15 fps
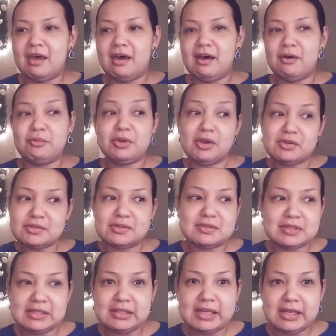We also
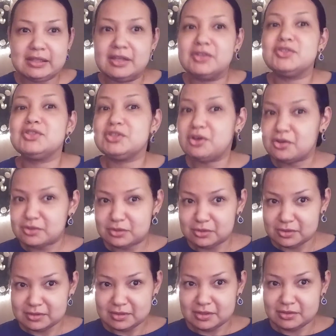see Layla, and she also
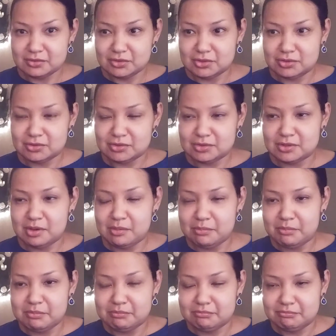looks like she's
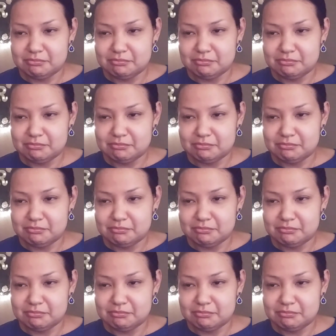a